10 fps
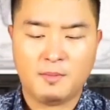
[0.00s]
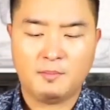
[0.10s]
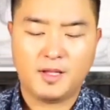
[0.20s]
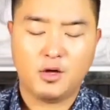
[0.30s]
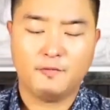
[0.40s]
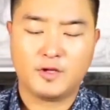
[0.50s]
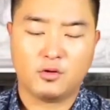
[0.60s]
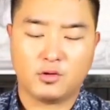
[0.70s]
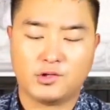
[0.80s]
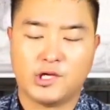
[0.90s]
below if the
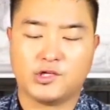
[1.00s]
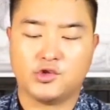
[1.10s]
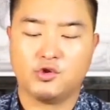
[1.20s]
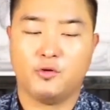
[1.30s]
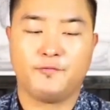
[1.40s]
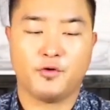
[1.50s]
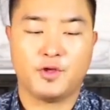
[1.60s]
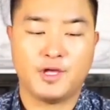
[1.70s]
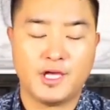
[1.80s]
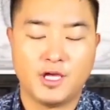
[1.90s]
Lord touched you, if you're
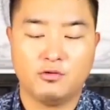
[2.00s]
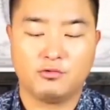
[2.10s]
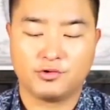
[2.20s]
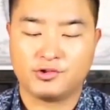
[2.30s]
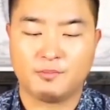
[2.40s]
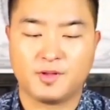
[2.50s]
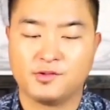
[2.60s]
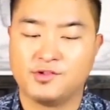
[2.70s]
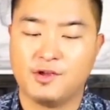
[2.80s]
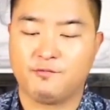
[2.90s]
healed or
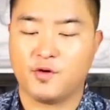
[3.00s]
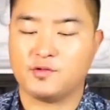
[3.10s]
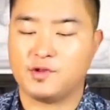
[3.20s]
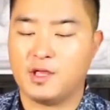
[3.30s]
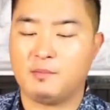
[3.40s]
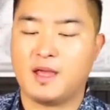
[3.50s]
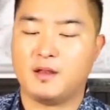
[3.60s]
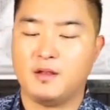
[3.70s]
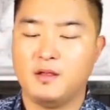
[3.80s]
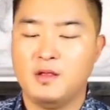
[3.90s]
something's different.
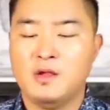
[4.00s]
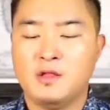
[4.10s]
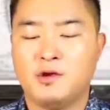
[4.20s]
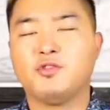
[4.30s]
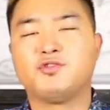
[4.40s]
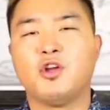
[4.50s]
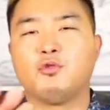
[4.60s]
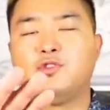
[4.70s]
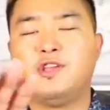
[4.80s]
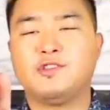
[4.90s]
Amen. There is
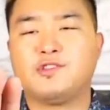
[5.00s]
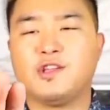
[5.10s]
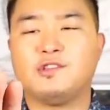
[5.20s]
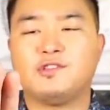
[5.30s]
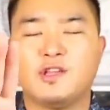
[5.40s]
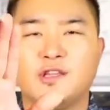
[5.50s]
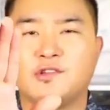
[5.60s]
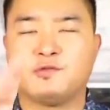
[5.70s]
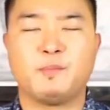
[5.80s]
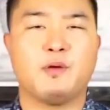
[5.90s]
no distance in
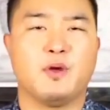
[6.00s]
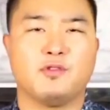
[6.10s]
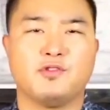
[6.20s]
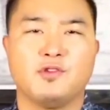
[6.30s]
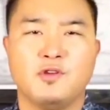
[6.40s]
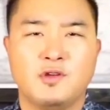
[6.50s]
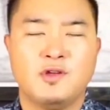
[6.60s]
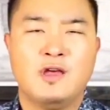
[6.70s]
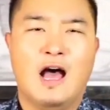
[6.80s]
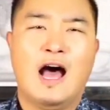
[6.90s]
the spirit.
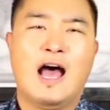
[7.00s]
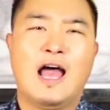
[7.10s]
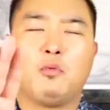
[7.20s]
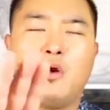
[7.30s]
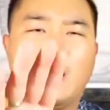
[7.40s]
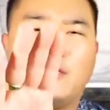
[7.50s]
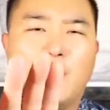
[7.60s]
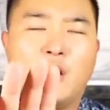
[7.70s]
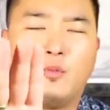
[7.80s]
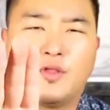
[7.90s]
I am right
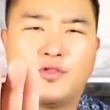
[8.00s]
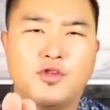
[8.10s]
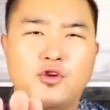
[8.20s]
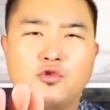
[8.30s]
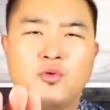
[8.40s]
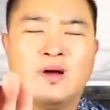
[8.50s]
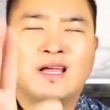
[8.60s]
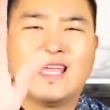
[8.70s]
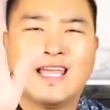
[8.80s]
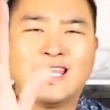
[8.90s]
there with you
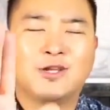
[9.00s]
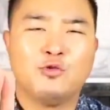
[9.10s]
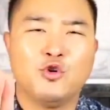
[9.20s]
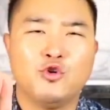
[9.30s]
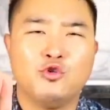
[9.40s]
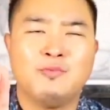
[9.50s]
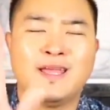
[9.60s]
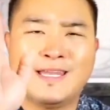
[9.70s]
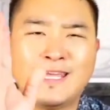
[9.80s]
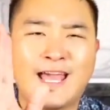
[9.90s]
in the room,
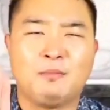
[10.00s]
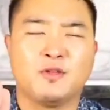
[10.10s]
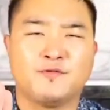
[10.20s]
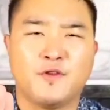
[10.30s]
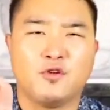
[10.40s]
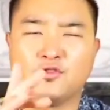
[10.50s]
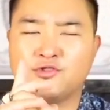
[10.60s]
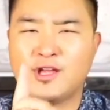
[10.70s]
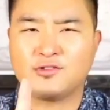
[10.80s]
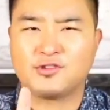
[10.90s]
in the
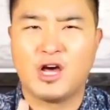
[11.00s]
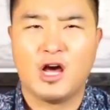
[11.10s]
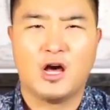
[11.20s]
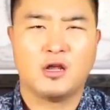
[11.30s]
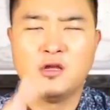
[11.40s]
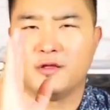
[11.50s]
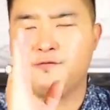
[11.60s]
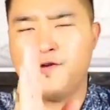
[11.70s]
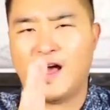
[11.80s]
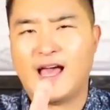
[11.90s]
atmosphere, says God.
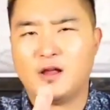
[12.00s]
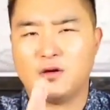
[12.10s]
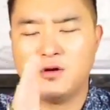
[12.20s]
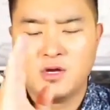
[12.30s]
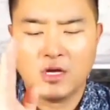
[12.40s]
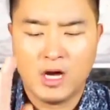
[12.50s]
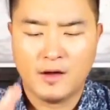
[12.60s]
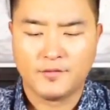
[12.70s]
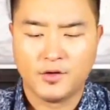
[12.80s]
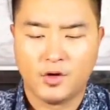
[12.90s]
The fire
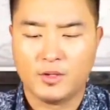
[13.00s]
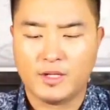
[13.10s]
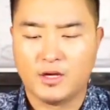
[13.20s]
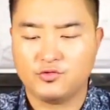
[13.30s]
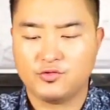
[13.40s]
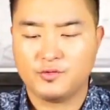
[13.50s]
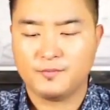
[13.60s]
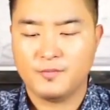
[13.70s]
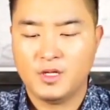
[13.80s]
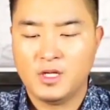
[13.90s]
of the Holy
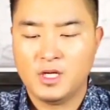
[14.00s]
Ghost.